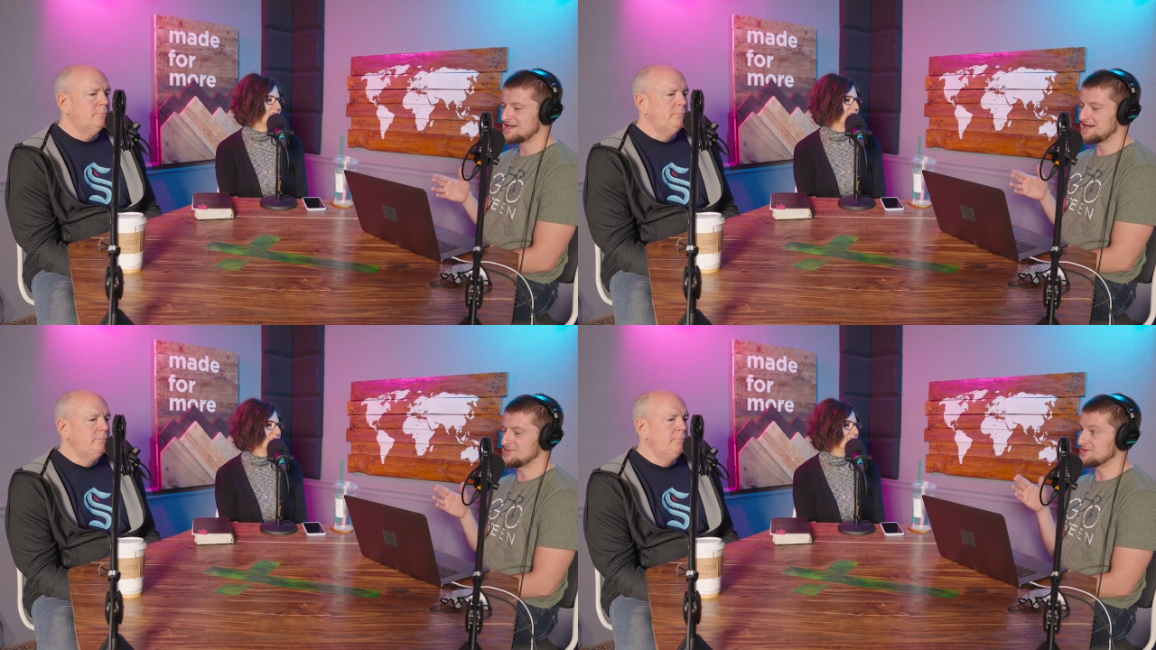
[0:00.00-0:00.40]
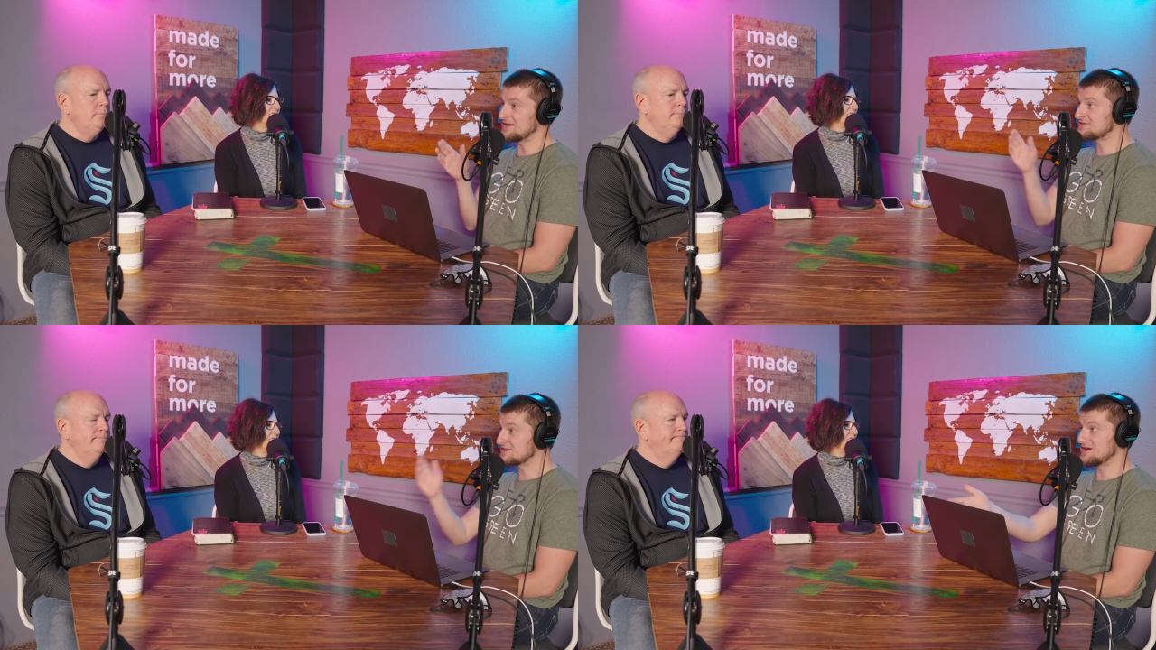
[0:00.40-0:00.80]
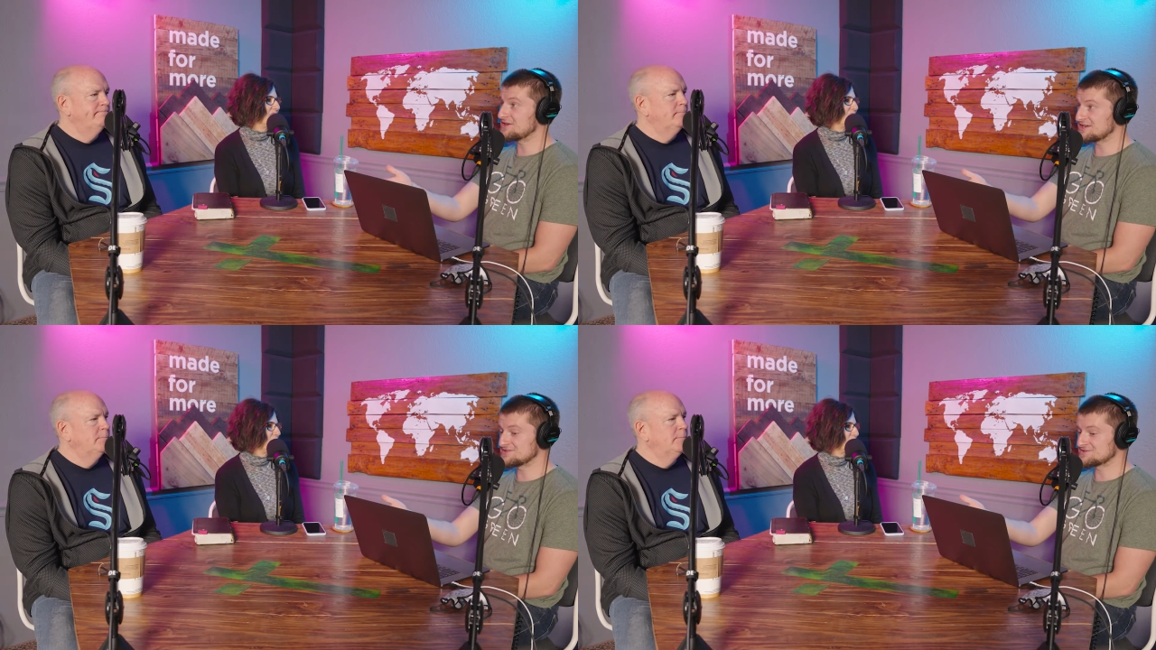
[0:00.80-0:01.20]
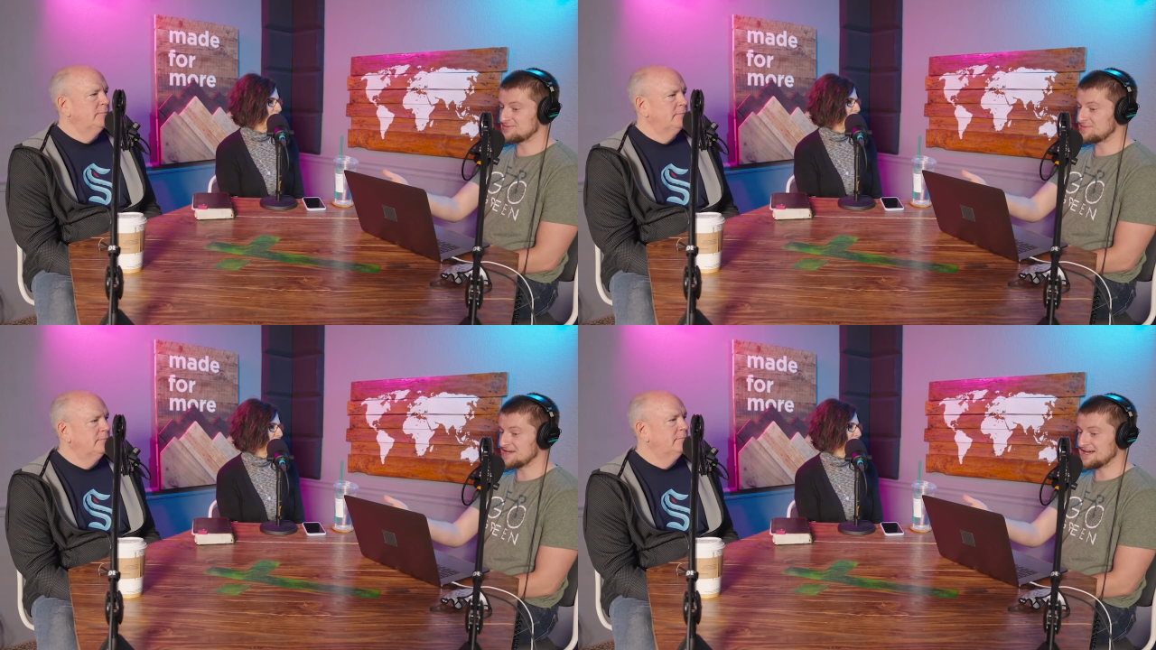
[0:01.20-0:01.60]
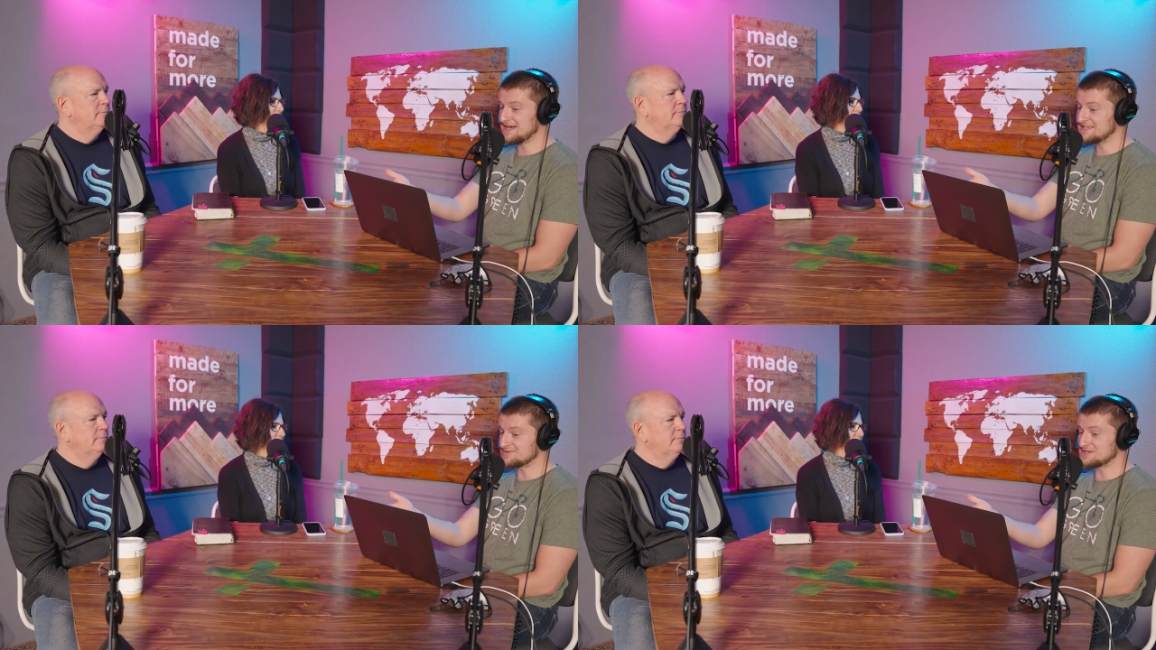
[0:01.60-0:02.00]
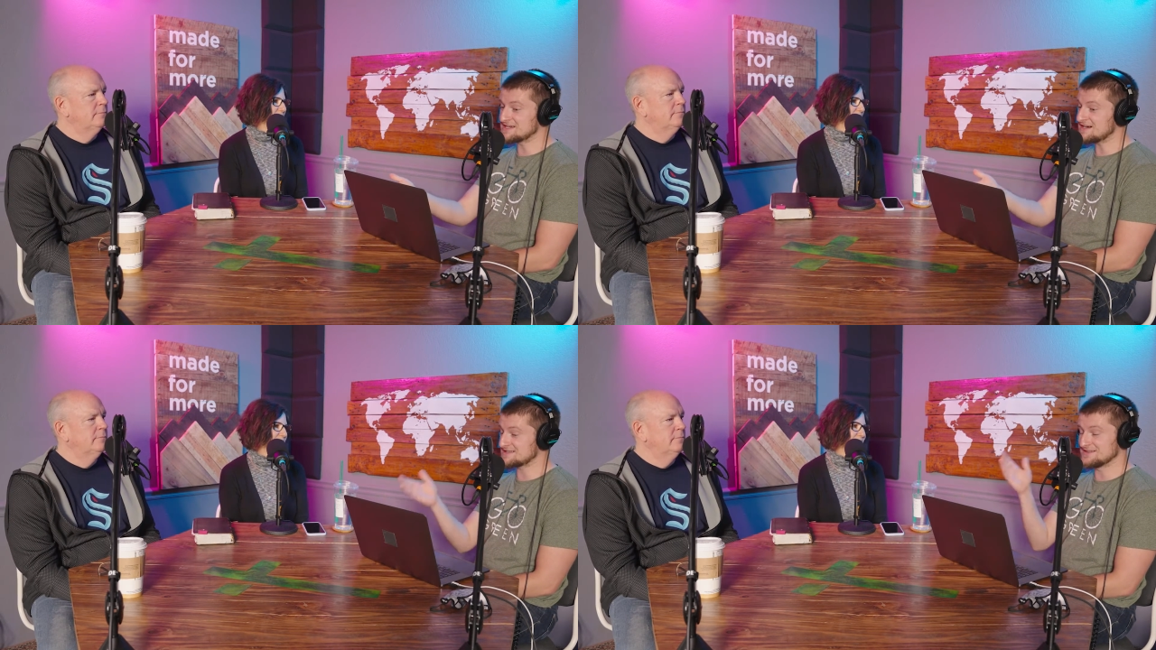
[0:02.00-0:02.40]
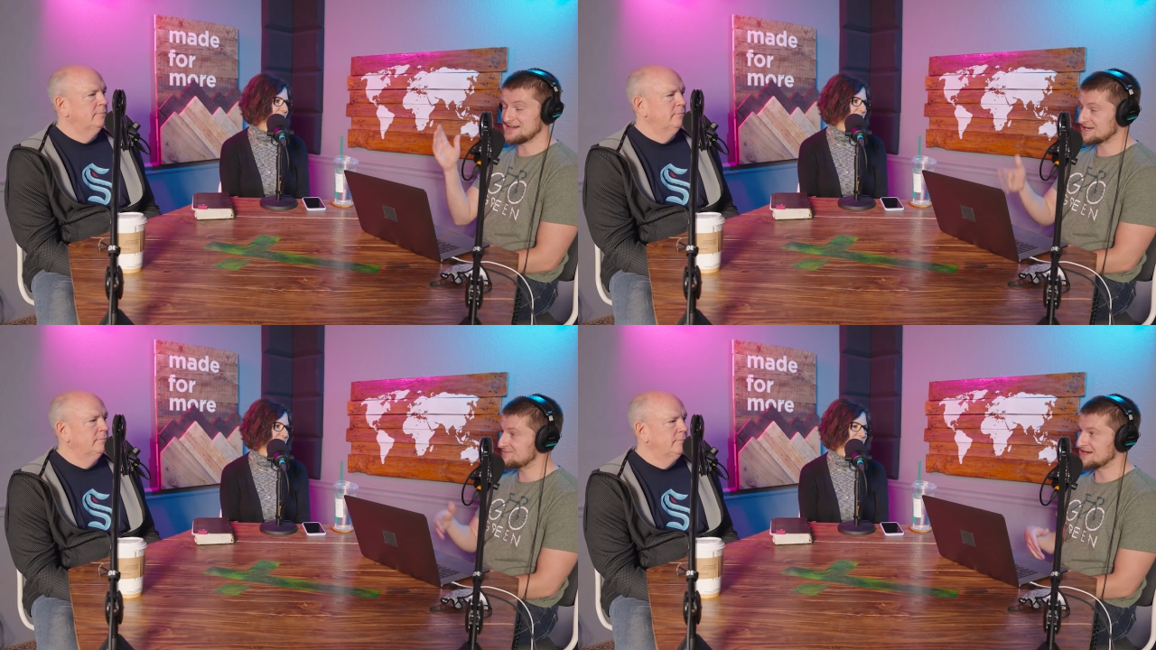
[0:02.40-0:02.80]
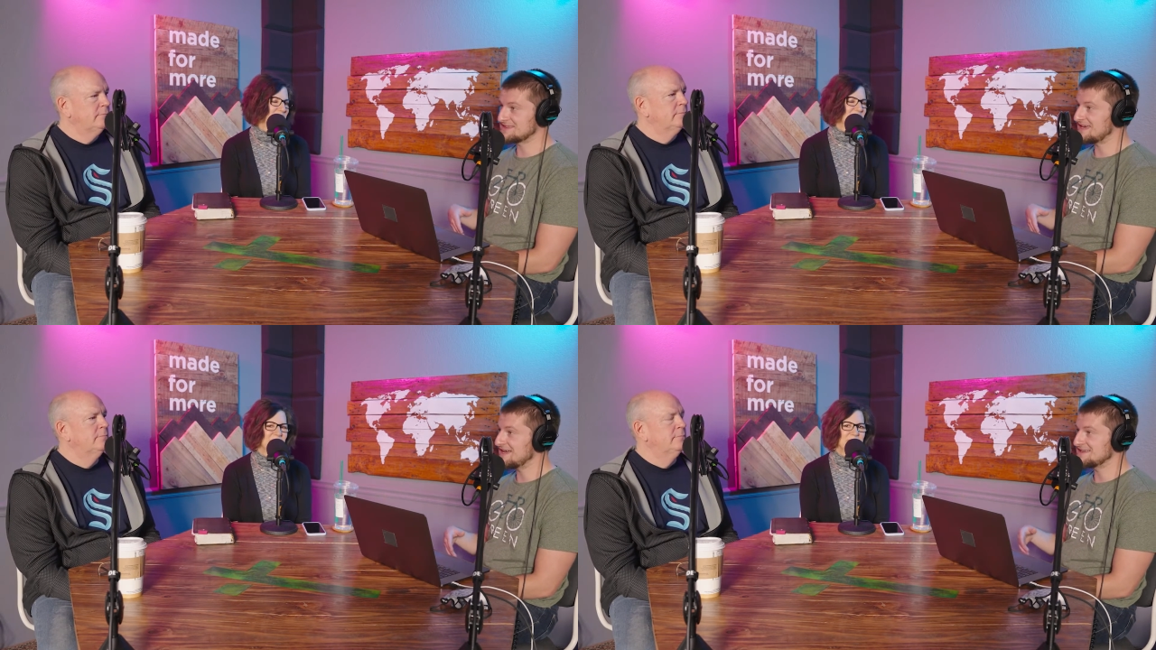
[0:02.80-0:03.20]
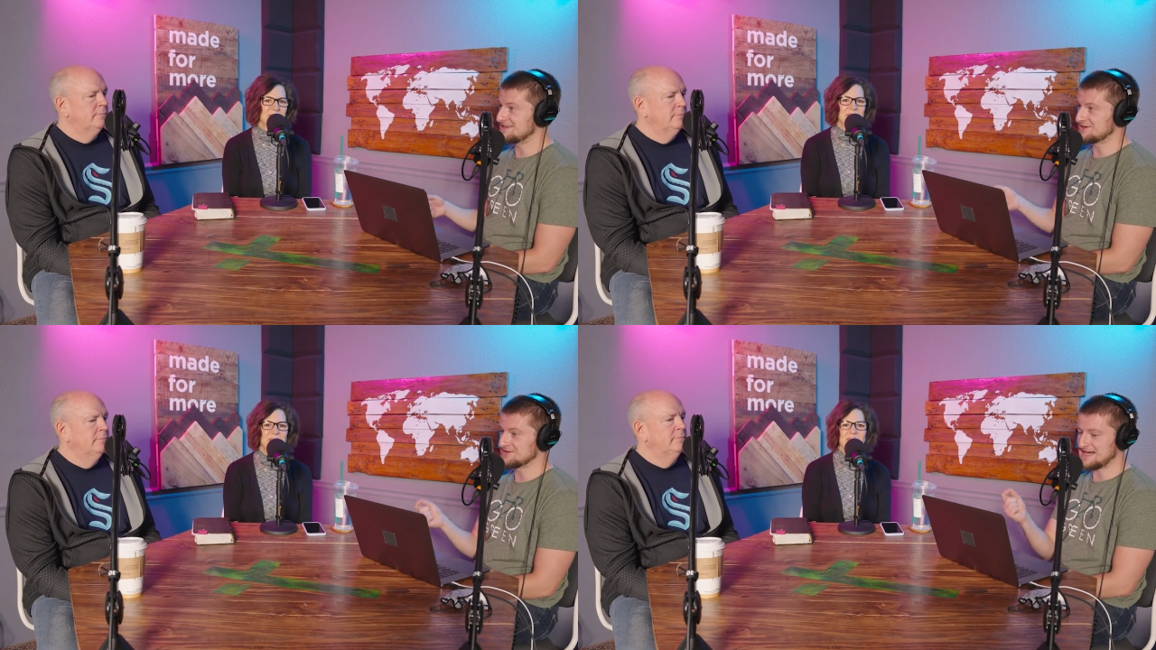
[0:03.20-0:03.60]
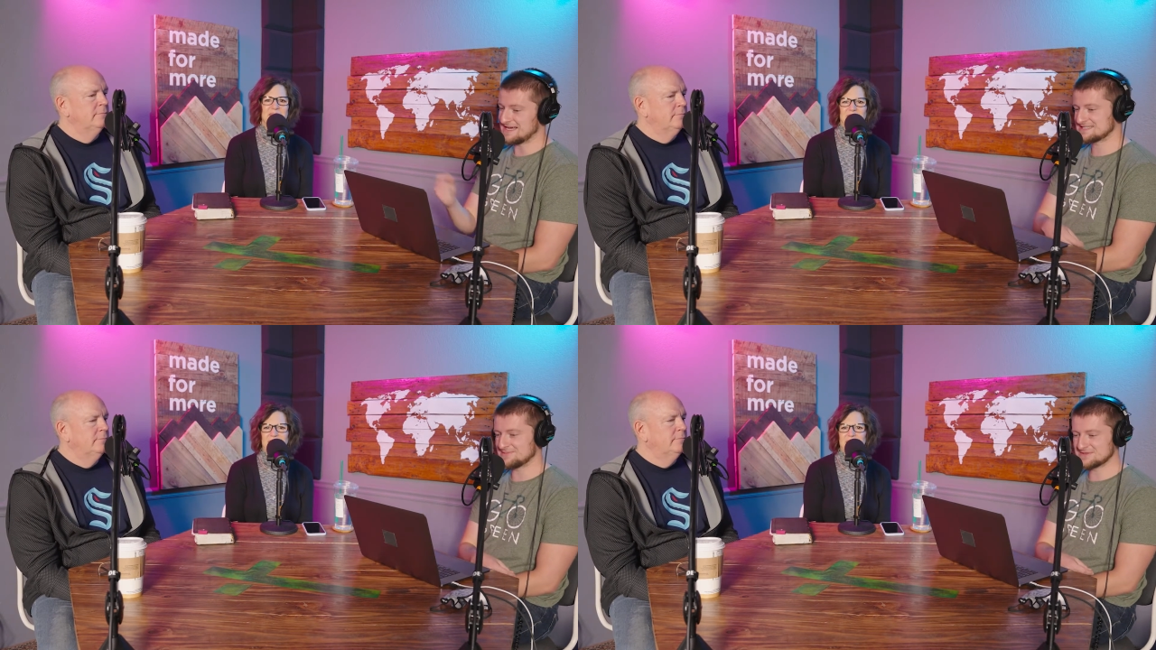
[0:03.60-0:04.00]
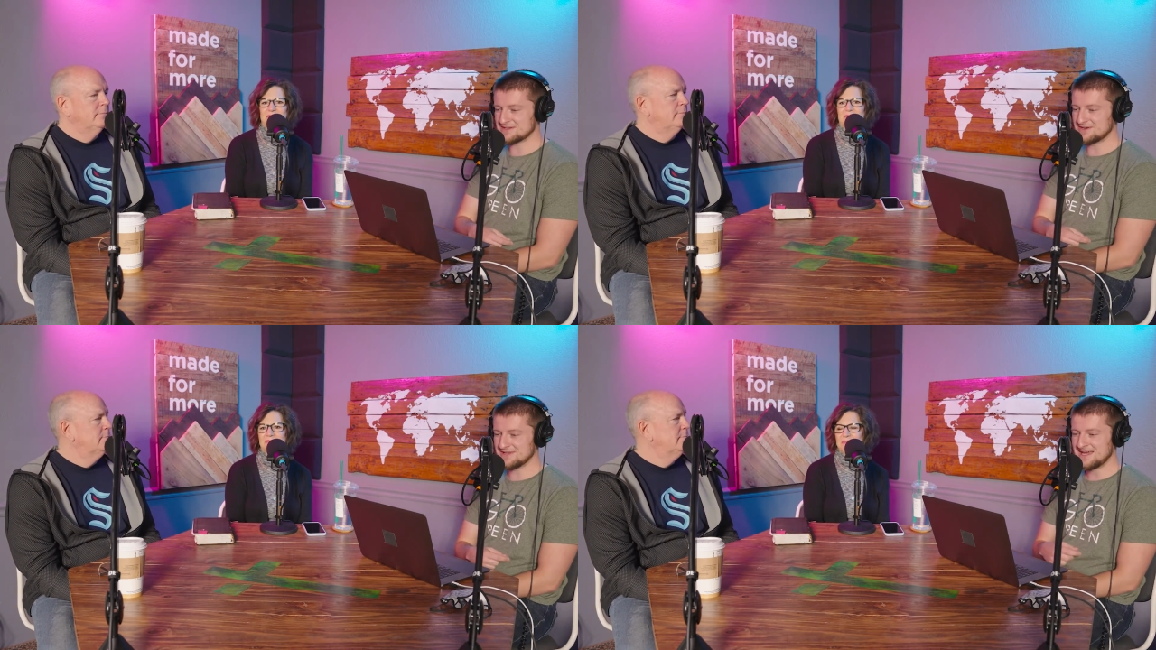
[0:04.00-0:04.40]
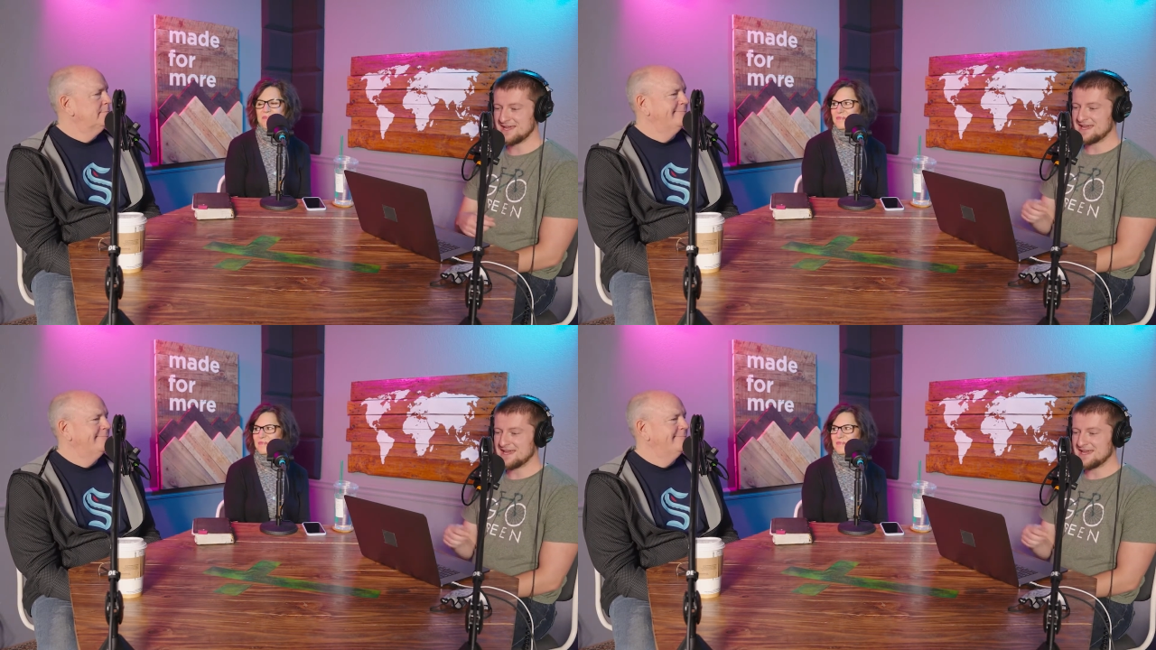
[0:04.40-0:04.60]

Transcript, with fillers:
Speaker 1: Um, you left the American dream behind, and we talked a lot about that in our last episode.